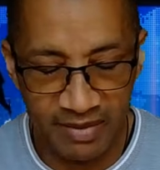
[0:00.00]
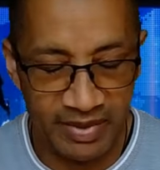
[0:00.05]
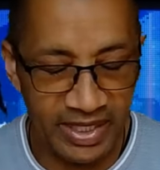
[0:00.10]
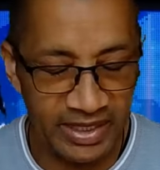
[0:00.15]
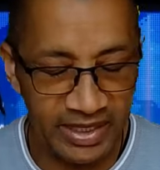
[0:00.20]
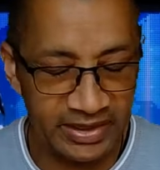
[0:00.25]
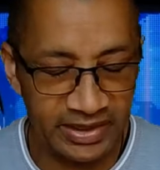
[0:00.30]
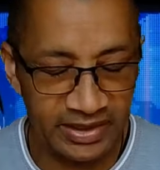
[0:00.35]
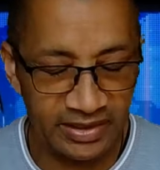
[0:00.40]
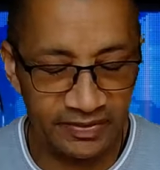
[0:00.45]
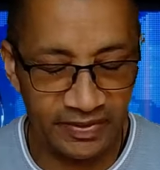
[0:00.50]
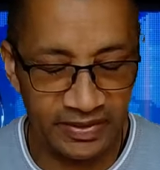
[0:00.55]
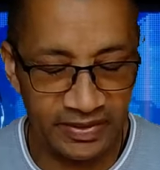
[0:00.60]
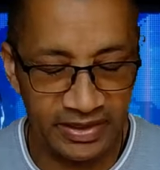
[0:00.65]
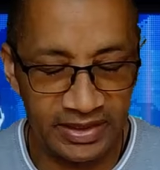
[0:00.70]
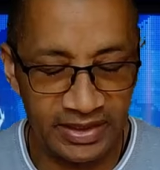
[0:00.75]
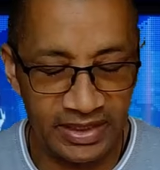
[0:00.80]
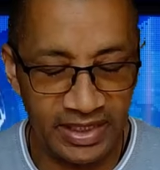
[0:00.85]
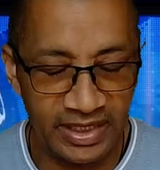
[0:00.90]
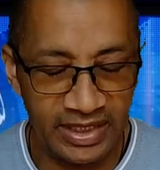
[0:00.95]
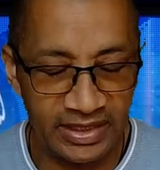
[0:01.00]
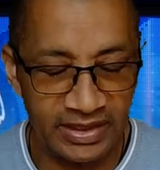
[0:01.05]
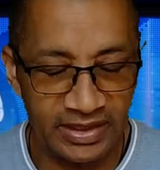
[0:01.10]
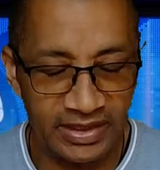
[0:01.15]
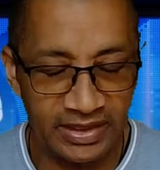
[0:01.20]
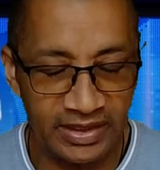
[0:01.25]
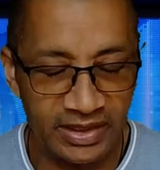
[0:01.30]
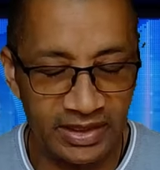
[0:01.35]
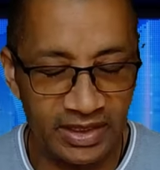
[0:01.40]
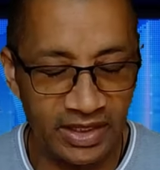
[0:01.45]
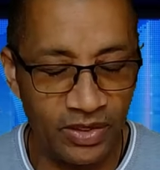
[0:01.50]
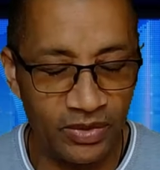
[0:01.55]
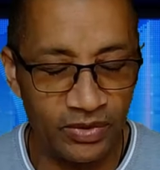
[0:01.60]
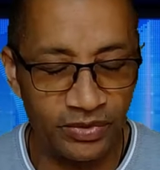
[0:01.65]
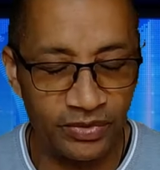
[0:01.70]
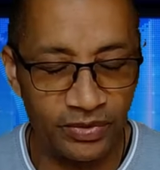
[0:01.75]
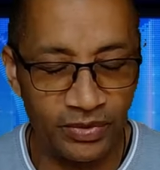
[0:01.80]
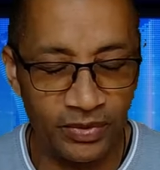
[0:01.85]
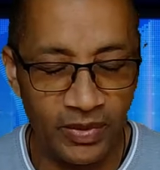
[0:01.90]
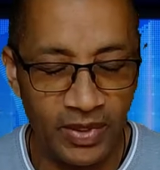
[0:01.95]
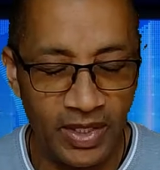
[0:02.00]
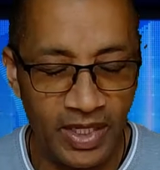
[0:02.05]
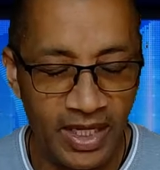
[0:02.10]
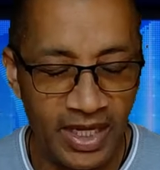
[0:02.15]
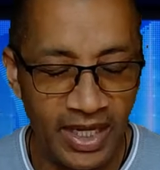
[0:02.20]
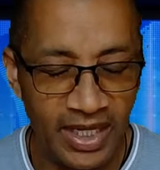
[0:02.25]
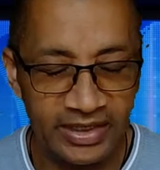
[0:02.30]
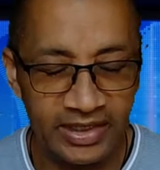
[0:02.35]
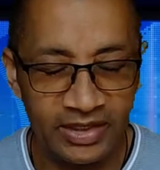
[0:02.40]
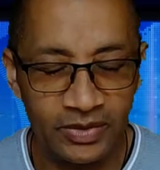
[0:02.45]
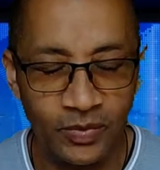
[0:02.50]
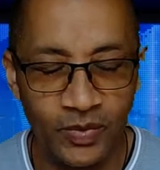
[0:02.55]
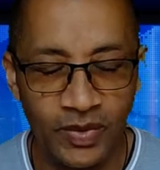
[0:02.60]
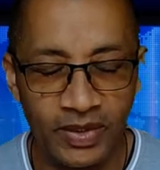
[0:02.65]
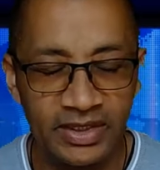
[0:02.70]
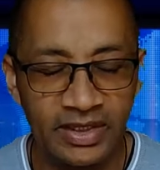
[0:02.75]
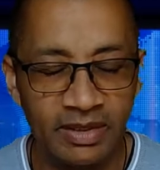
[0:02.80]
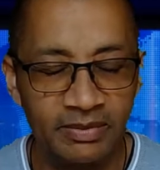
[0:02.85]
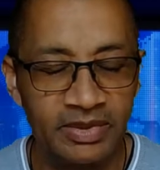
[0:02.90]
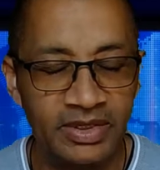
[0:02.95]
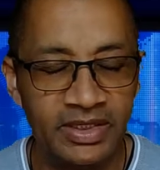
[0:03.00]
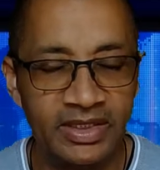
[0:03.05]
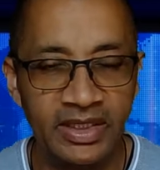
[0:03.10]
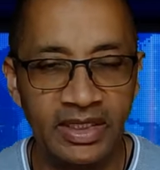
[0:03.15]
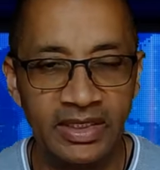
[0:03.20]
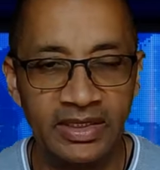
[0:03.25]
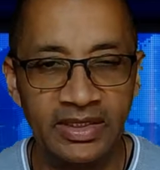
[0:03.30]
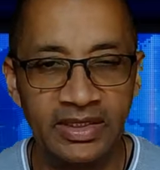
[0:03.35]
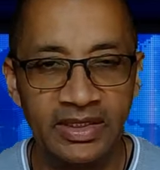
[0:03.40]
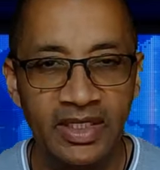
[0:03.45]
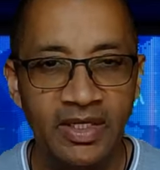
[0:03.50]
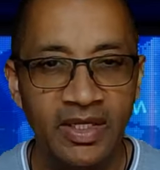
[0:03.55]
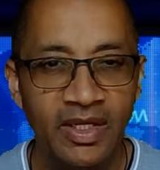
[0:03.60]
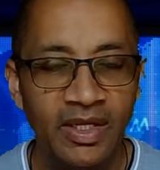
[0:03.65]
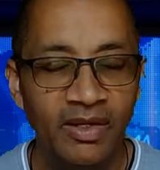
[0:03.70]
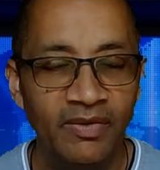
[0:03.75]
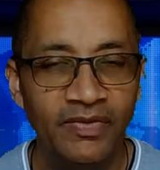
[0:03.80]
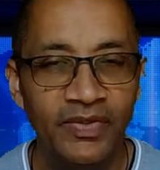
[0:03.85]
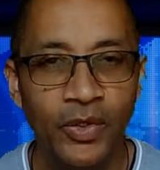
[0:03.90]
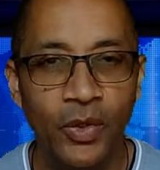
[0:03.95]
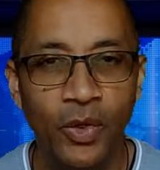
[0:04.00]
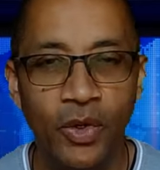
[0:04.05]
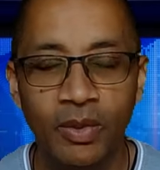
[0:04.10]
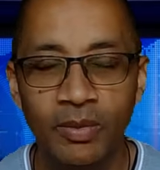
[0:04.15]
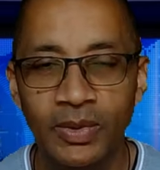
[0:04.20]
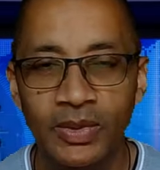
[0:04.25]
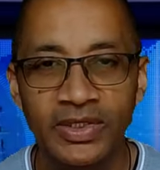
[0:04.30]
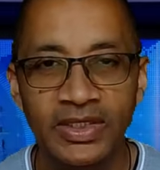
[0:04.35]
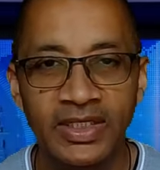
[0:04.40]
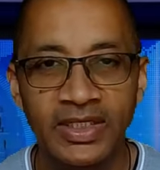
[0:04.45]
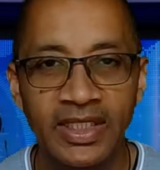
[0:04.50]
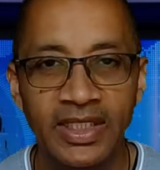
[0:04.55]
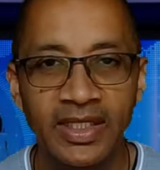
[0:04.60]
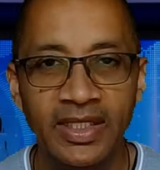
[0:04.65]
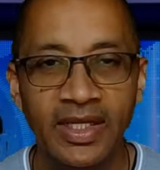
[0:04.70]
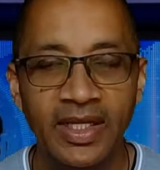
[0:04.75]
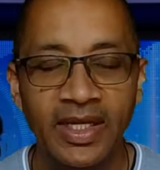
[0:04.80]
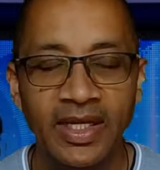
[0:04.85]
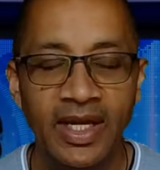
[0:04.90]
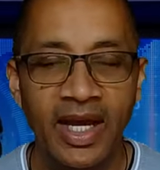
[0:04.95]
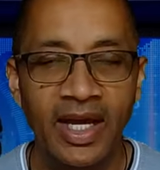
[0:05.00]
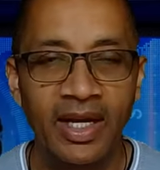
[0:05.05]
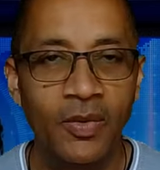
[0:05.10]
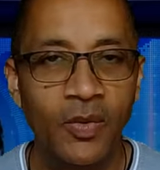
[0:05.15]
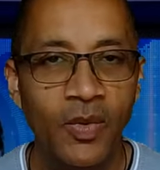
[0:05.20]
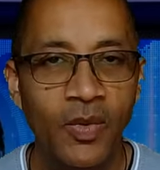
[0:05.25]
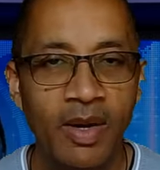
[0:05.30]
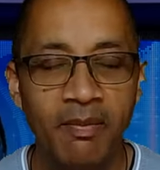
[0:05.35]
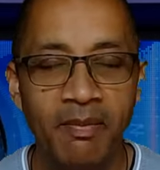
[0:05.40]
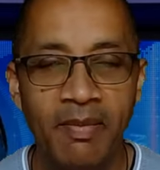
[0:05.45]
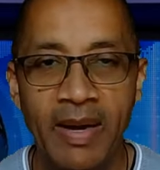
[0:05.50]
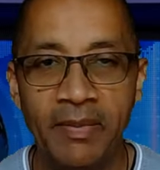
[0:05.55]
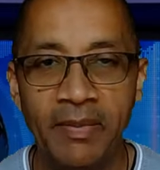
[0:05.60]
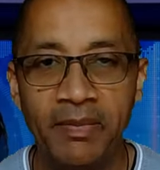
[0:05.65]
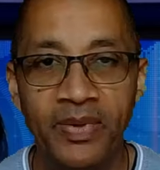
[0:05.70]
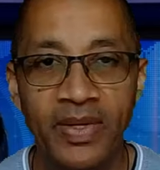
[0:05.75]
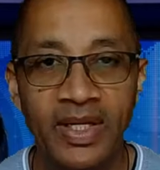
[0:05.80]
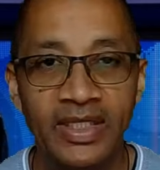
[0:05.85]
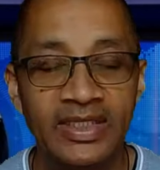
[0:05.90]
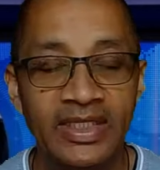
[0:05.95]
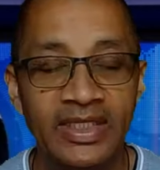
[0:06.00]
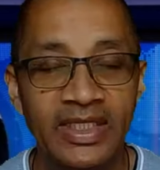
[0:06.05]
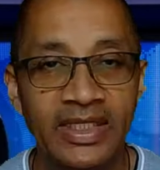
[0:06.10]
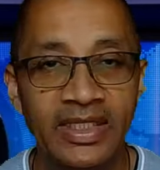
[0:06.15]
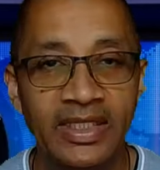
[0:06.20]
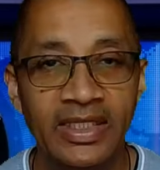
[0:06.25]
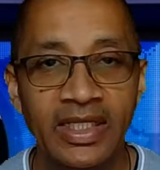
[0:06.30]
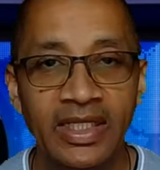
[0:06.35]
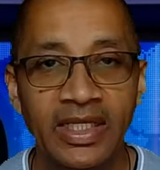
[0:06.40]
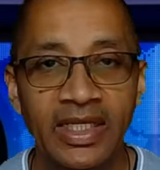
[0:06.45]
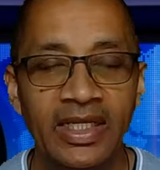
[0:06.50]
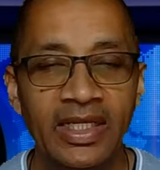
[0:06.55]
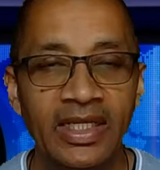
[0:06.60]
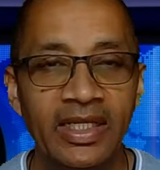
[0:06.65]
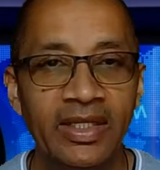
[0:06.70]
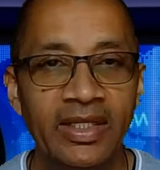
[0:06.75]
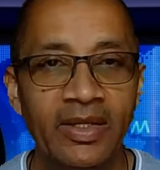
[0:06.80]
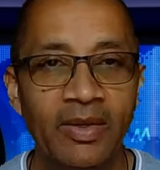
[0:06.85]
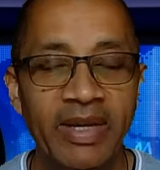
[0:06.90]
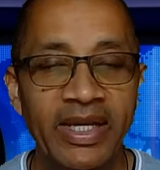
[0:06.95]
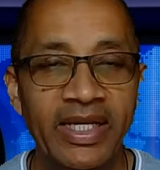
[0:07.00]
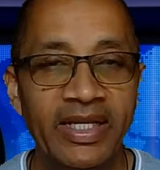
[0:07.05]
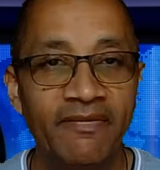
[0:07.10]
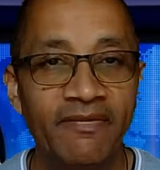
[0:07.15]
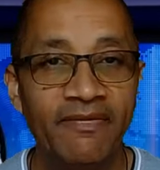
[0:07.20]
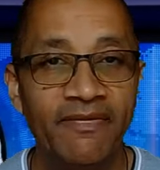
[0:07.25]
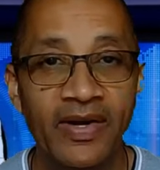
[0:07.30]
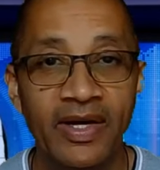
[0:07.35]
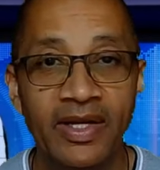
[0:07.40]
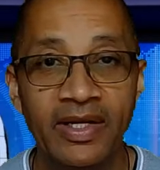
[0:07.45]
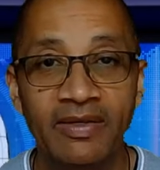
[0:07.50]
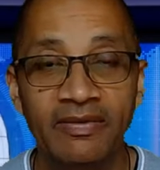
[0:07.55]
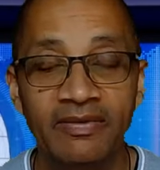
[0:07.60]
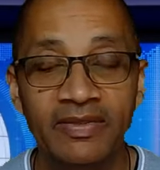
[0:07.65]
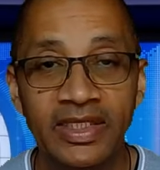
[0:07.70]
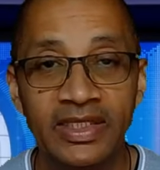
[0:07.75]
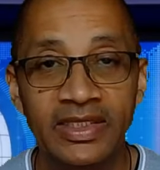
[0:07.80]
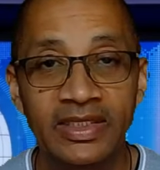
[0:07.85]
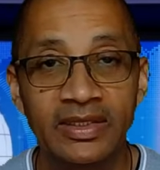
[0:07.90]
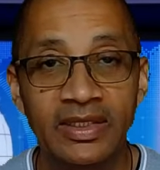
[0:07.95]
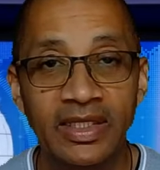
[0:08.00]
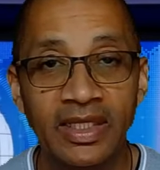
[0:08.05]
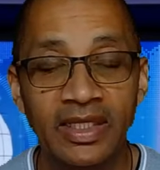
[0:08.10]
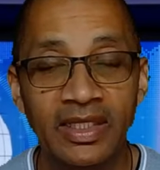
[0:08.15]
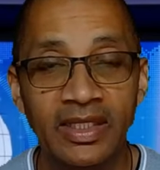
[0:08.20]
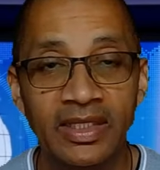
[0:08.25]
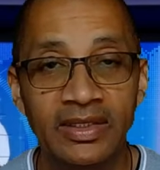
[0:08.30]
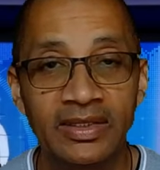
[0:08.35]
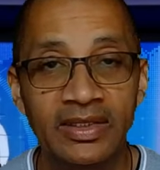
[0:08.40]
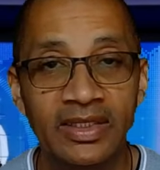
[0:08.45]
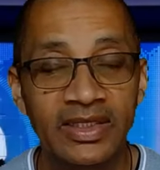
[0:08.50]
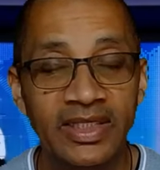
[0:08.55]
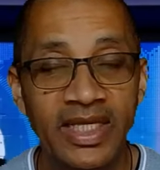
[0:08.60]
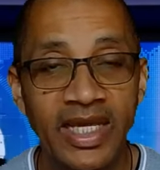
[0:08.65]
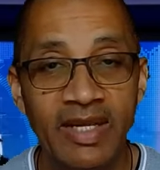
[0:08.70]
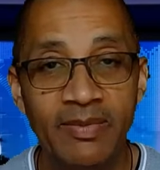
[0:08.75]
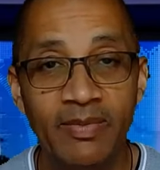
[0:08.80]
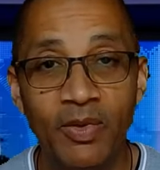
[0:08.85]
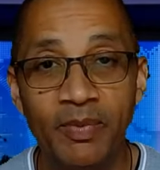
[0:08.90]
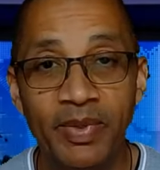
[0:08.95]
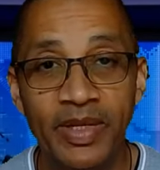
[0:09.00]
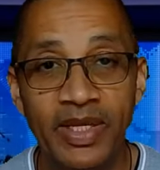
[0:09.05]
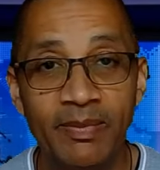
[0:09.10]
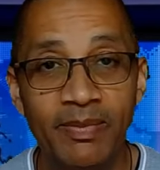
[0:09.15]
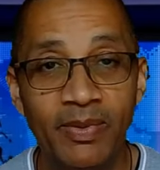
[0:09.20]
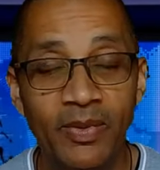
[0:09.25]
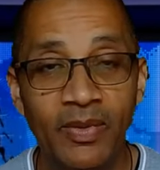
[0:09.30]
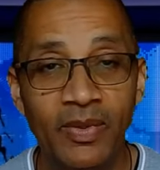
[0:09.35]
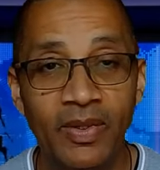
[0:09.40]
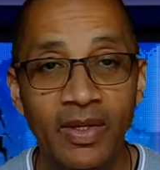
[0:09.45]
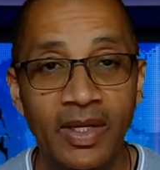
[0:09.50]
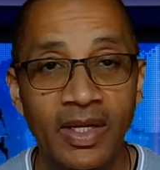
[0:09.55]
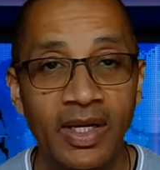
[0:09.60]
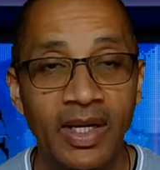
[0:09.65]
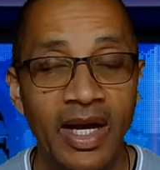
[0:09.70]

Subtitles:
I'm anxious for this election to go through. I just want some sense of normalcy. I don't want my president, making fun of disabled people.